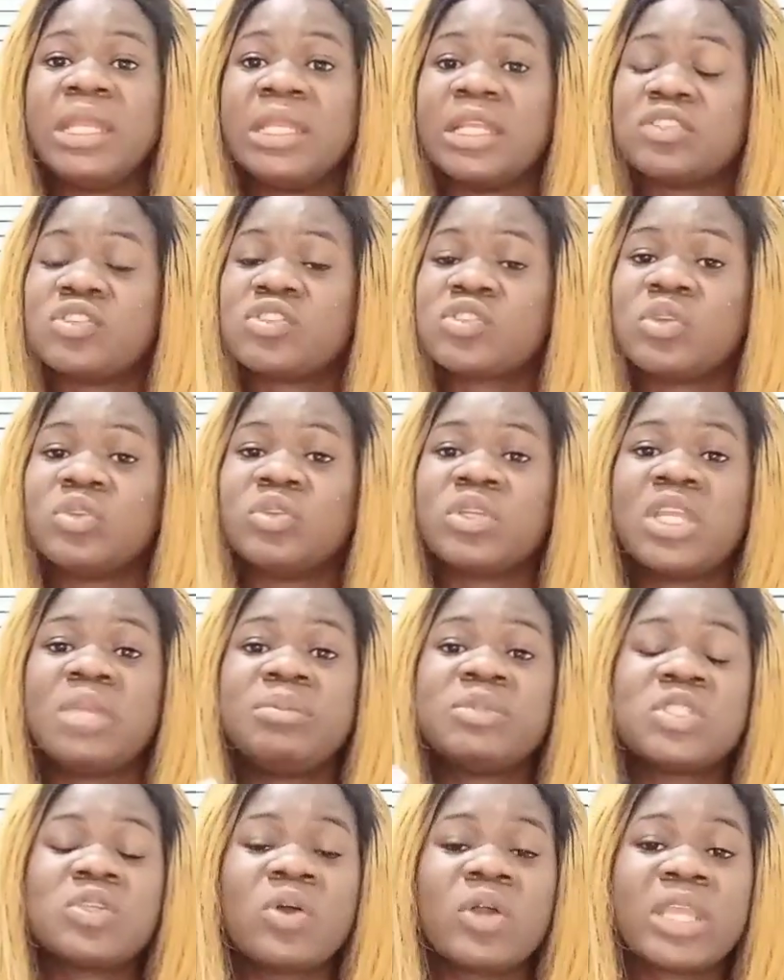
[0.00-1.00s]
They're just going to
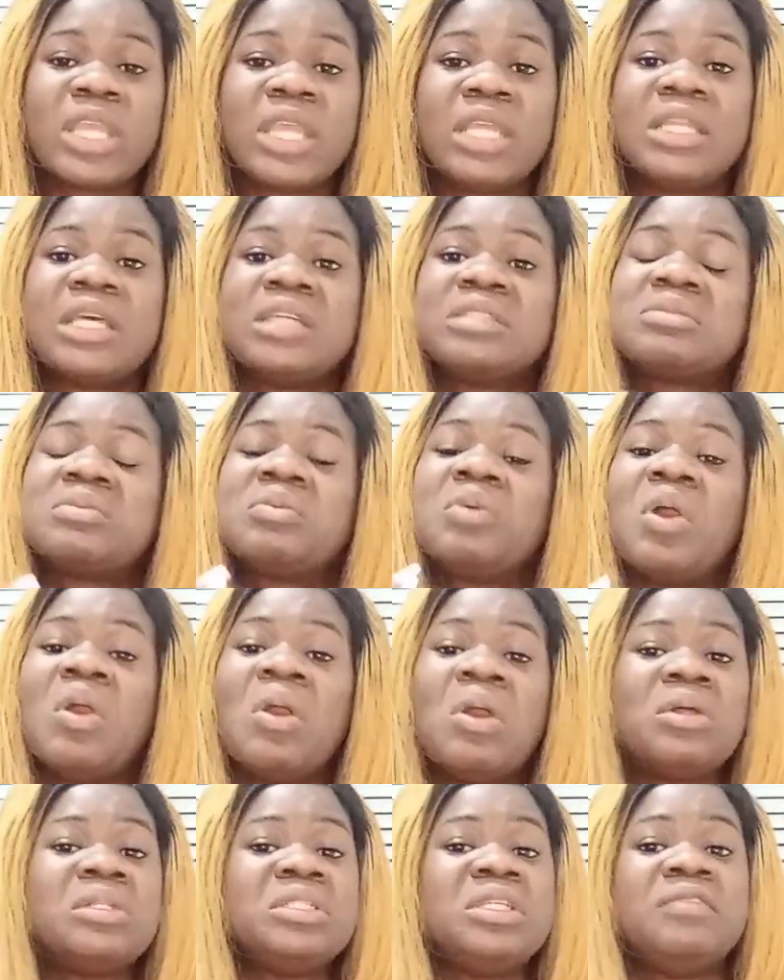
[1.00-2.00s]
keep talking, that
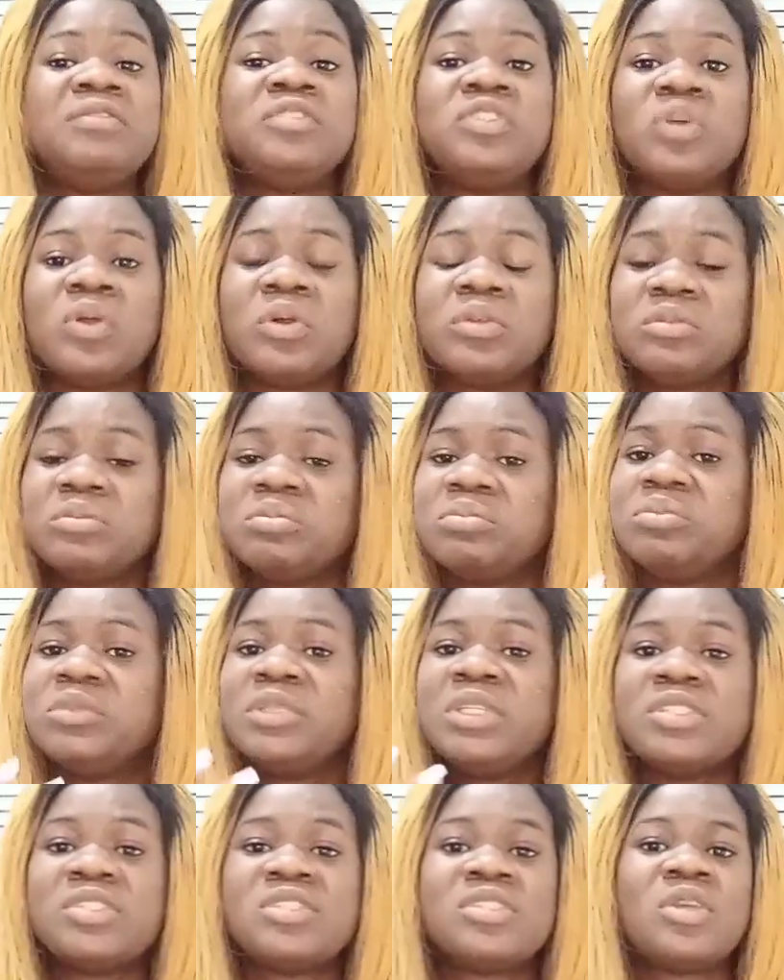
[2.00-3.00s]
all they've done
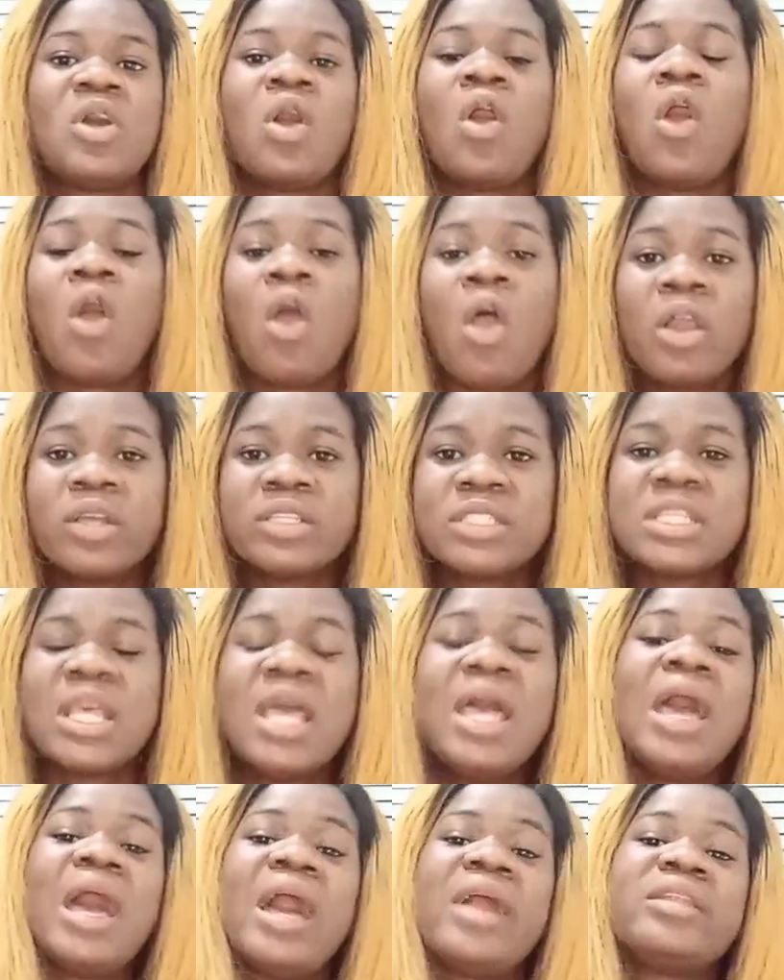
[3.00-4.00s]
is hugs,